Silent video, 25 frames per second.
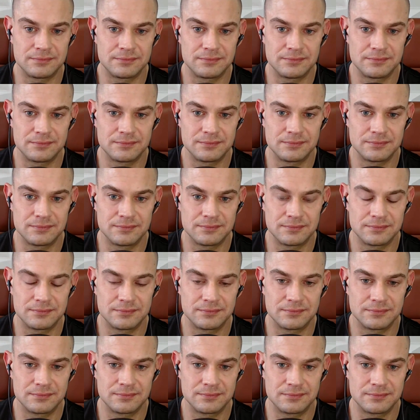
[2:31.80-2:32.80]

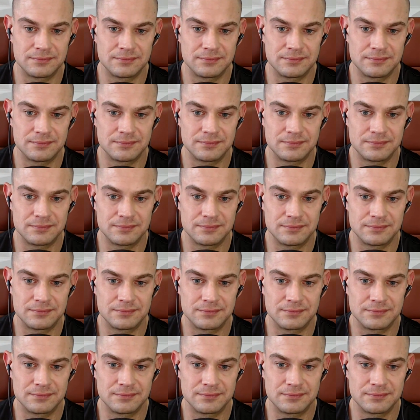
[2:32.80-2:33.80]

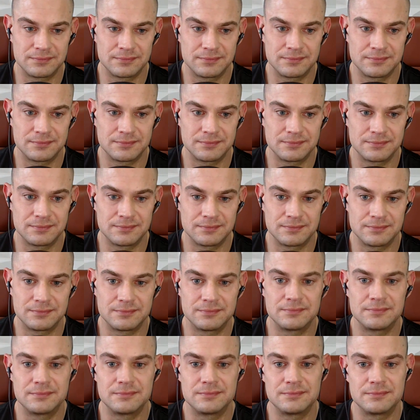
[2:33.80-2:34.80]

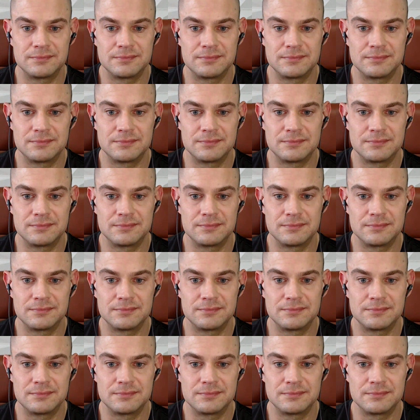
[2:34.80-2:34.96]
[no speech]